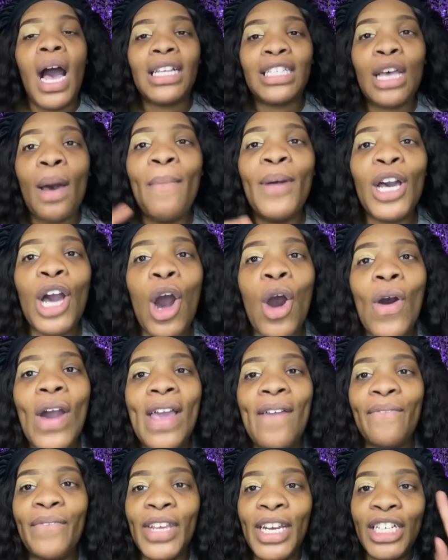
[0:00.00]
So I'm gonna go
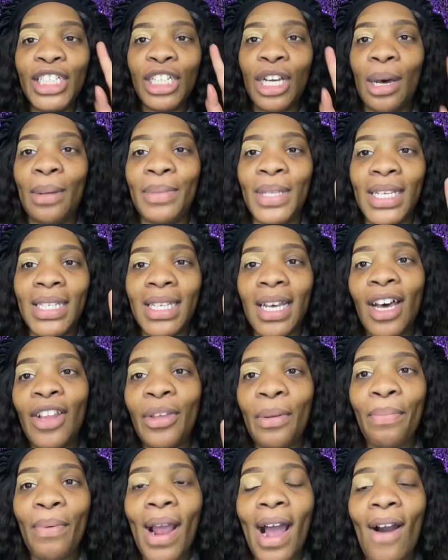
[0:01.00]
and finish up this
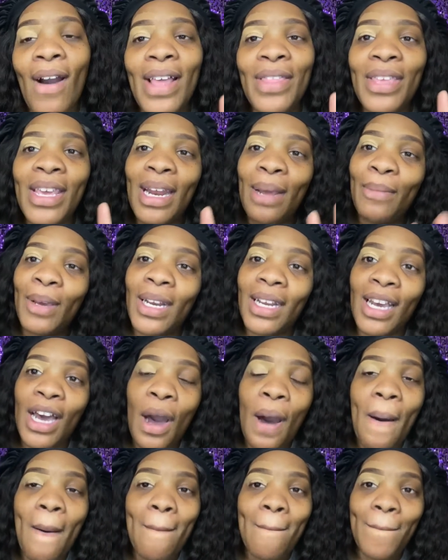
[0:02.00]
other brow, and then I'm gonna
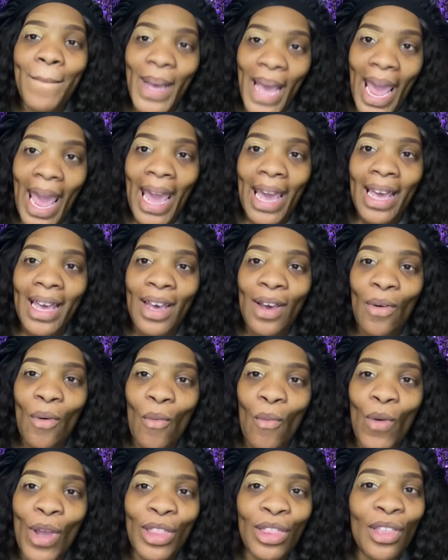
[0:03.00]
come back
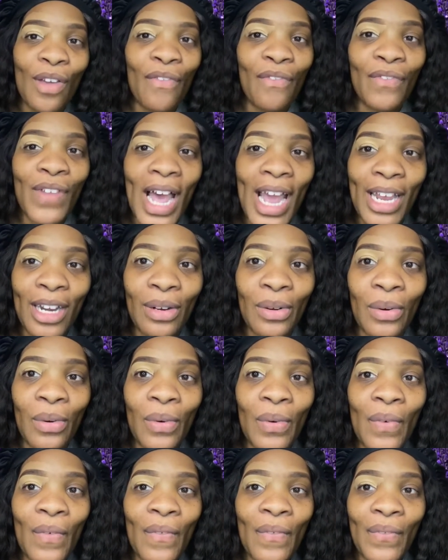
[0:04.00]
with the final
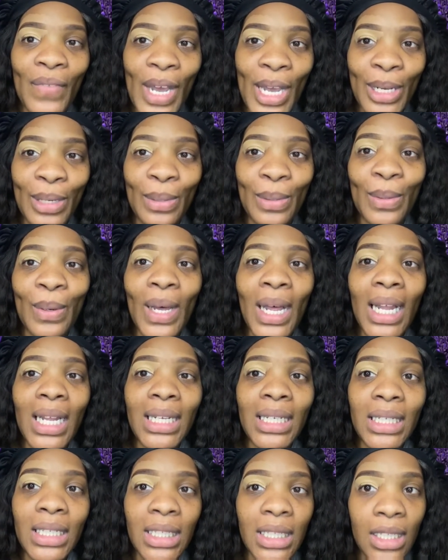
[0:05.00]

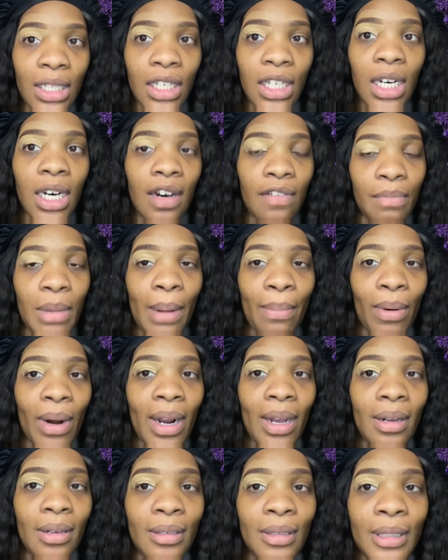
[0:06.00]
look of my
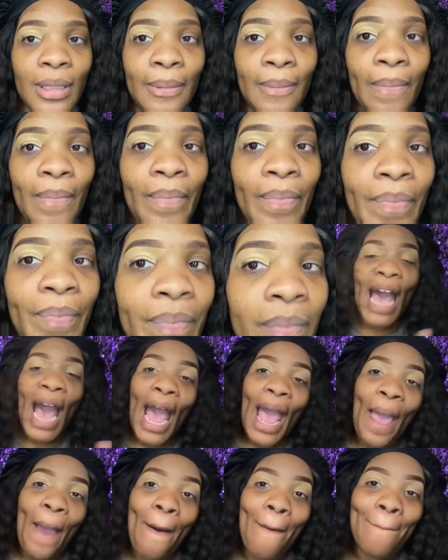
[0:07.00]
brows.
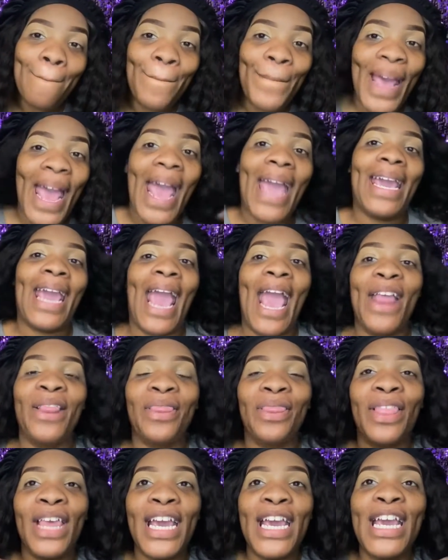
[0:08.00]
I am back,
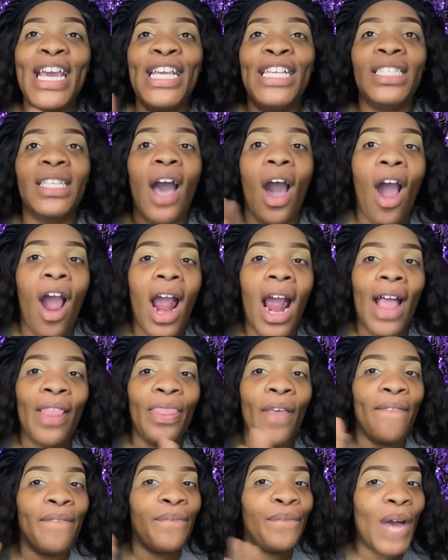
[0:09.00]
and these are
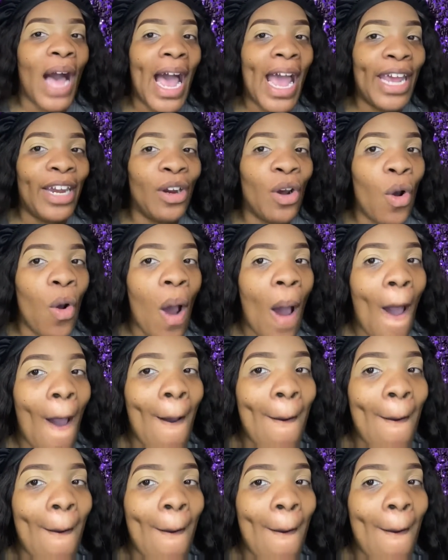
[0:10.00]
the final